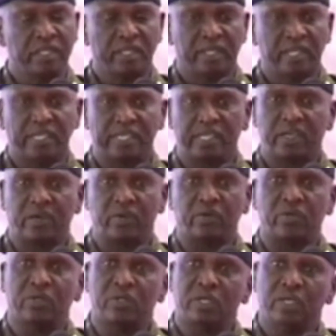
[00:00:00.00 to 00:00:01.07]
Right
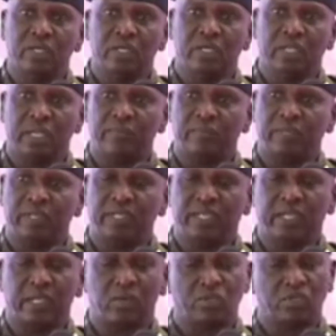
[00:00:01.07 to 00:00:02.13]
now, Lamu
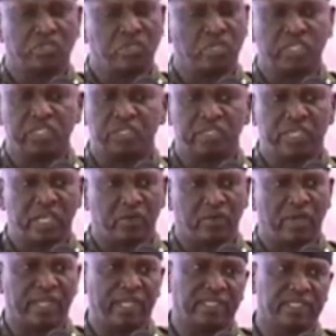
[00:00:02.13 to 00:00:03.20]
area, coastal region are
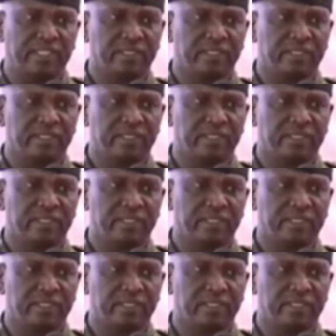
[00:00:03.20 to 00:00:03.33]
quiet.